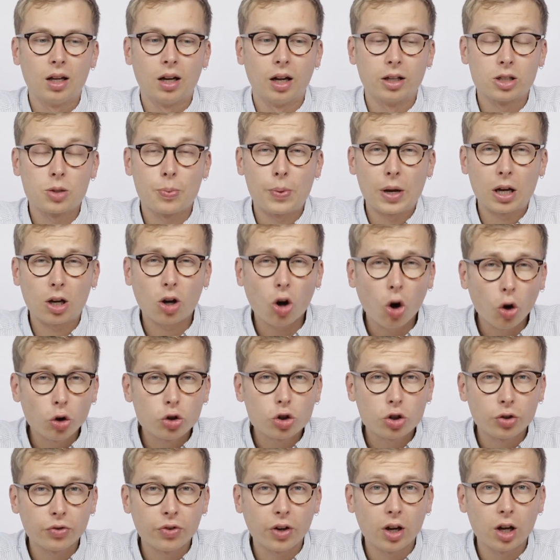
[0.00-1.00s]
And it's a bit
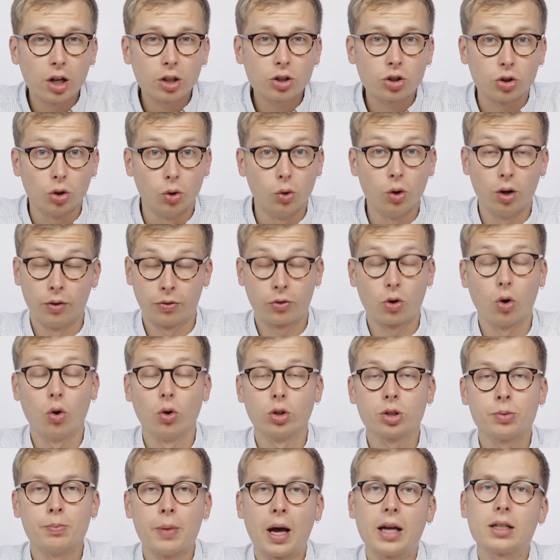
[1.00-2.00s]
controversial, of
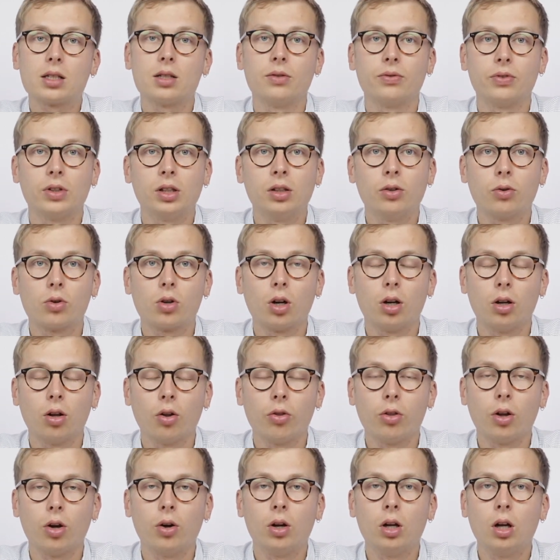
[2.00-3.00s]
course, massively,
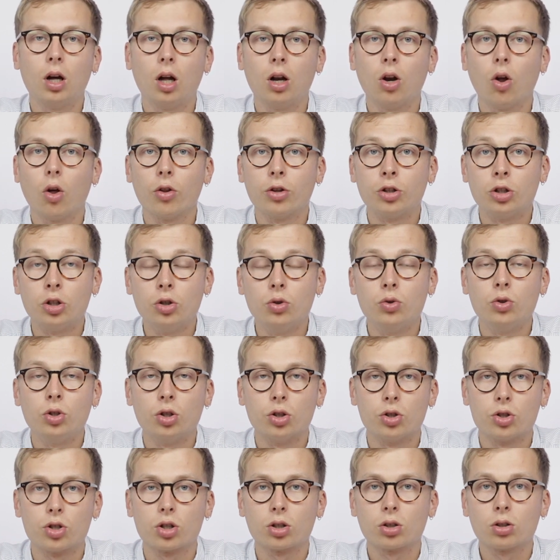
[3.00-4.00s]
although a lot of the
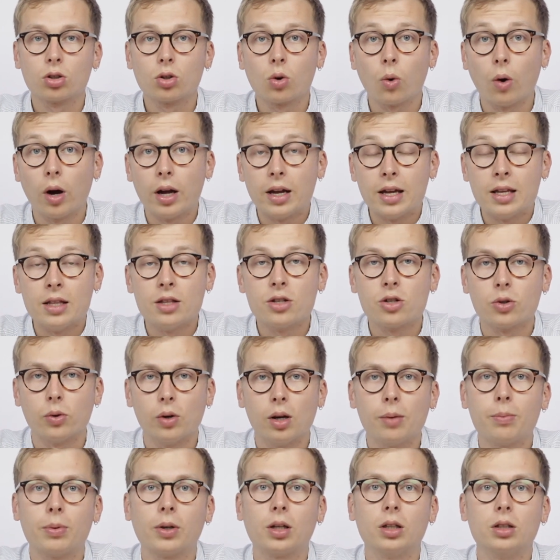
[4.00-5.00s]
unions are quite into
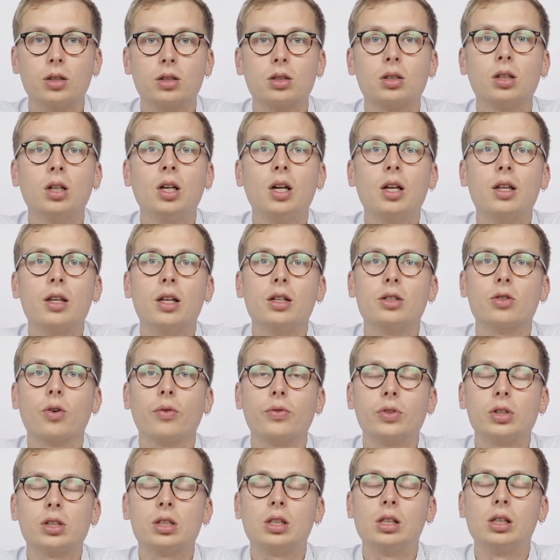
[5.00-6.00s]
it because there's
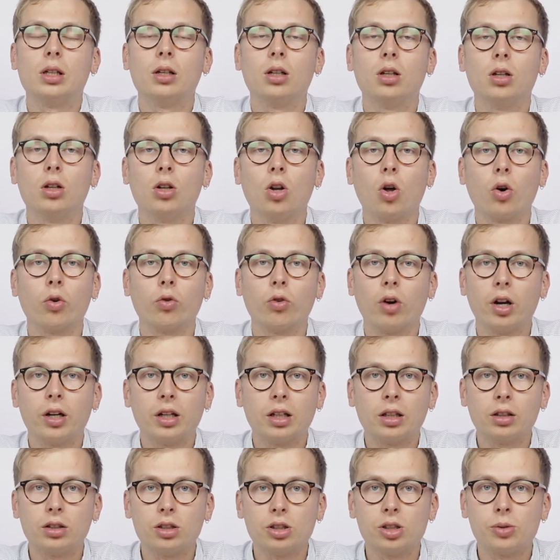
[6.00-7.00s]
obviously a
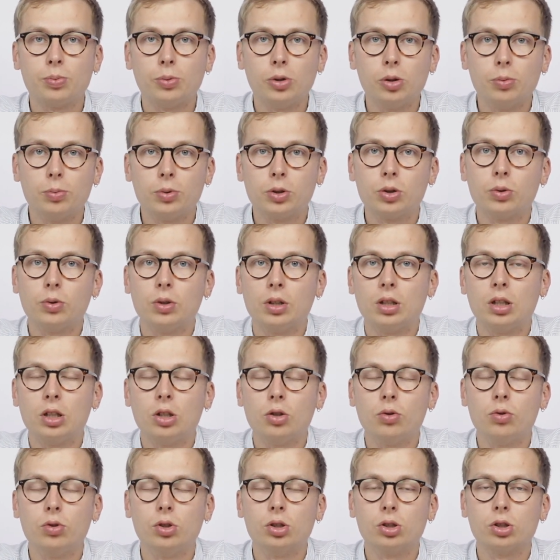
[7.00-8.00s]
long-running dispute between the
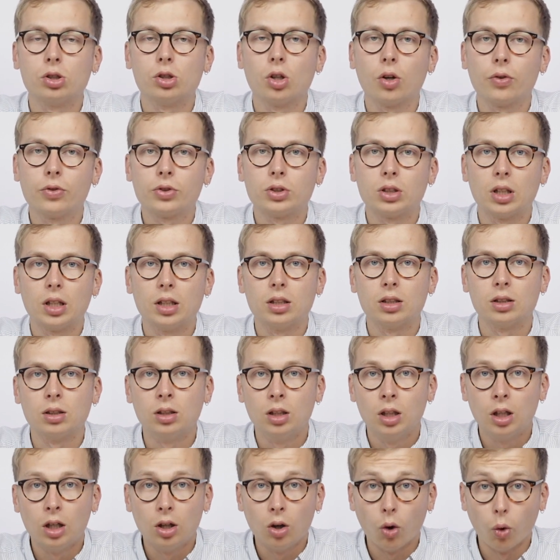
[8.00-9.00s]
unions and Ofsted
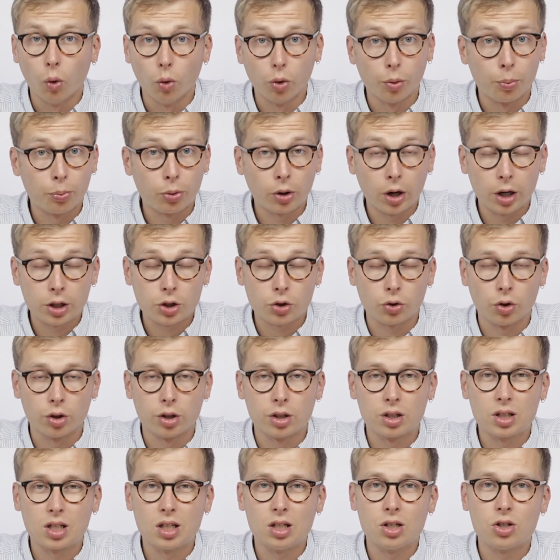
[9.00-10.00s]
and all the pressure
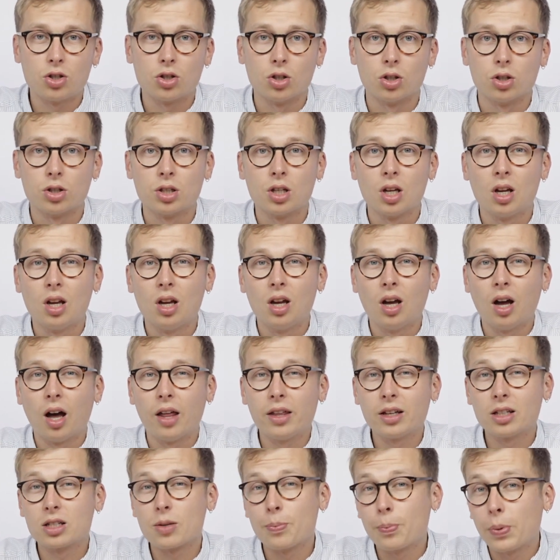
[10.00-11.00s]
on the teachers. I
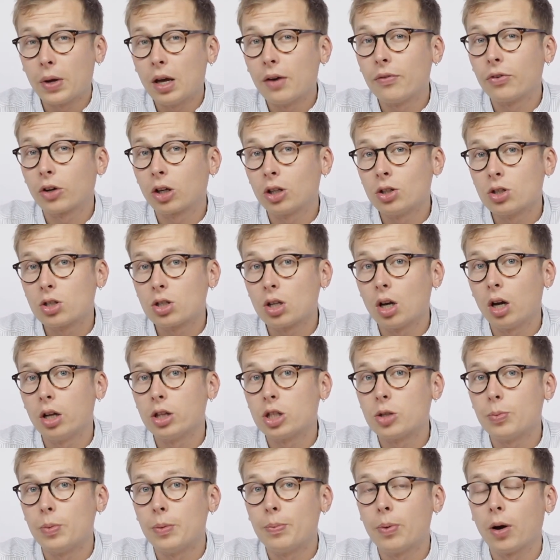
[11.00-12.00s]
think it's a bit of a
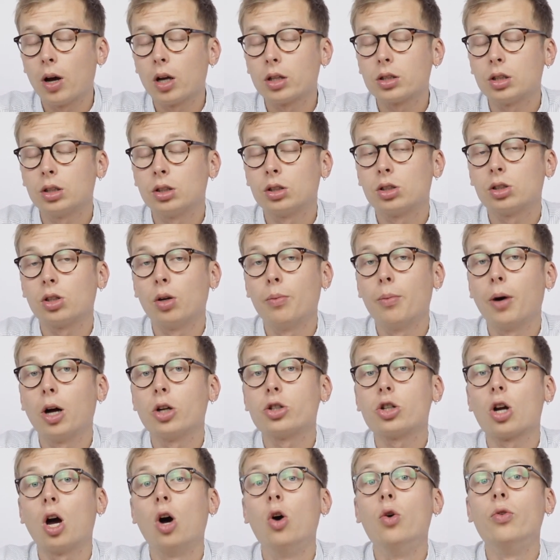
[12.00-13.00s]
concern to be passing so
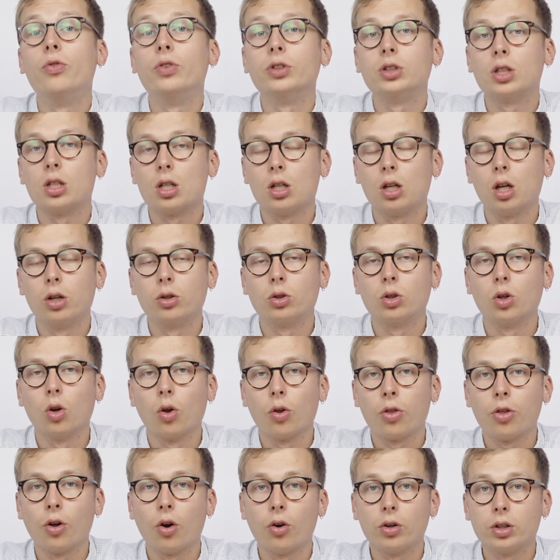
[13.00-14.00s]
much over to the
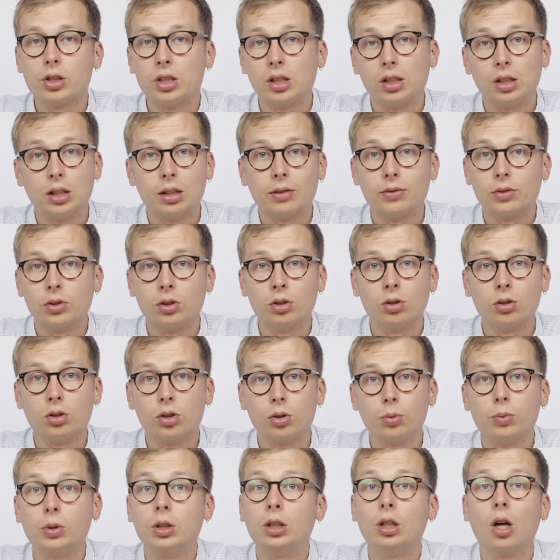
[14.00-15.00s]
local authority, given
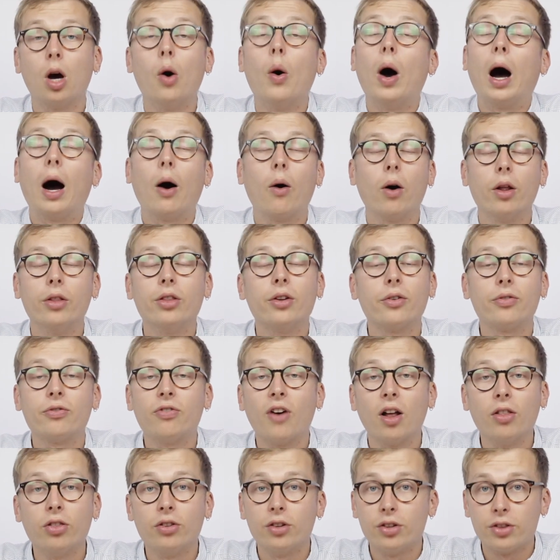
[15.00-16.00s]
that we know how
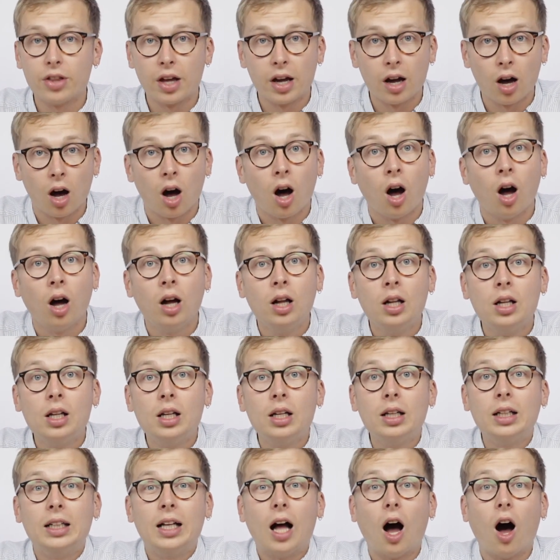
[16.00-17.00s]
underfunded they are.
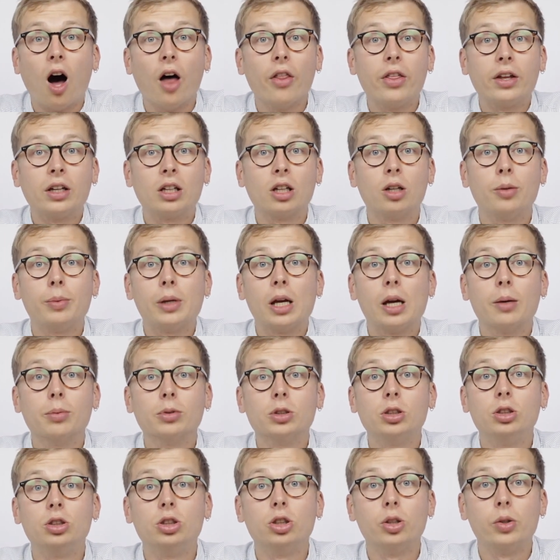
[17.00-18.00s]
Are they going to be
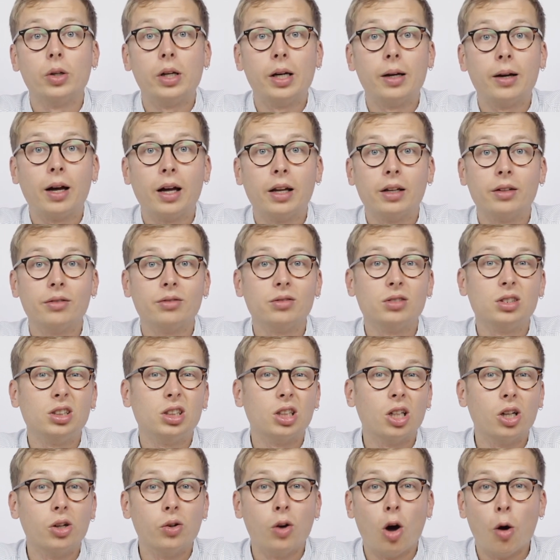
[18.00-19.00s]
able to do it? And,
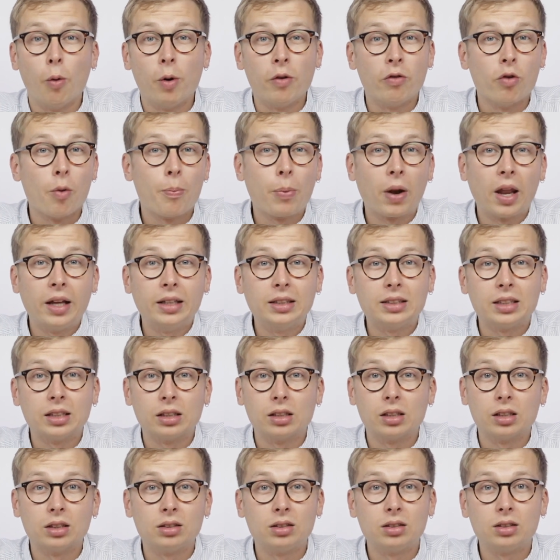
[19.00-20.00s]
you know, are we
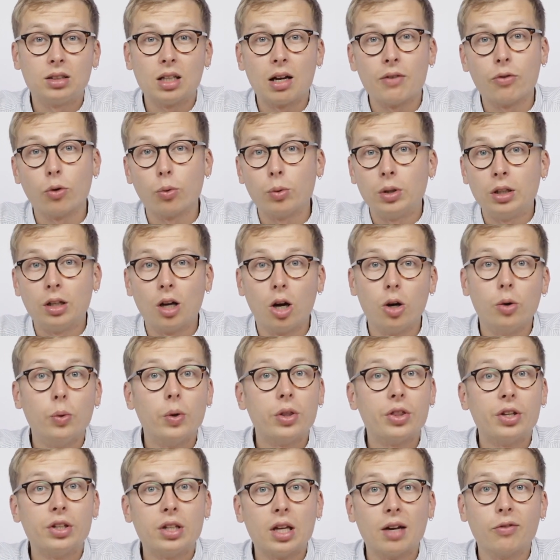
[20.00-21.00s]
replacing the devil we know
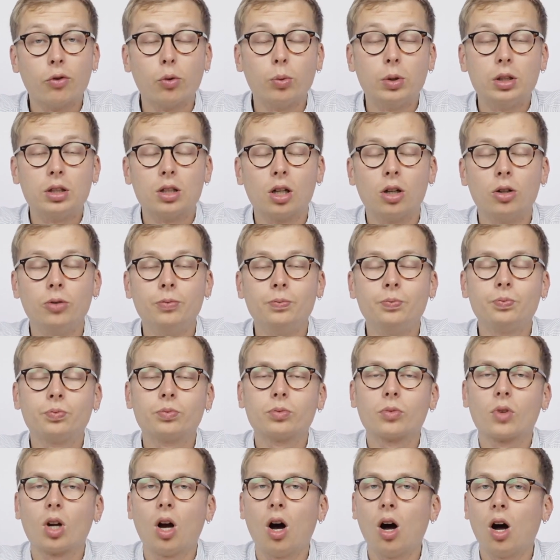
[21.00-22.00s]
with the devil we don't?
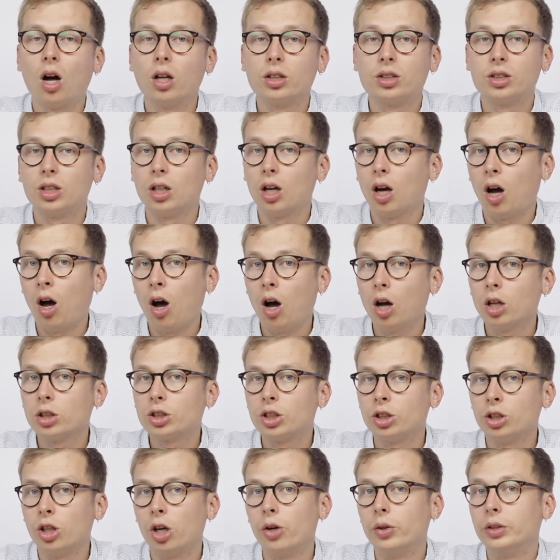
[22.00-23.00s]

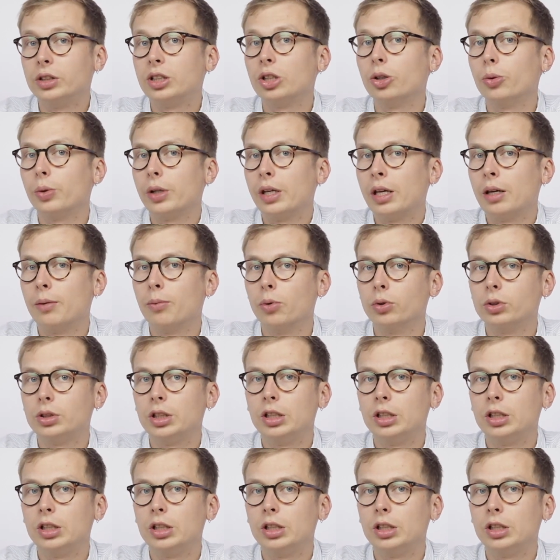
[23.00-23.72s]
Hard to know until we hear more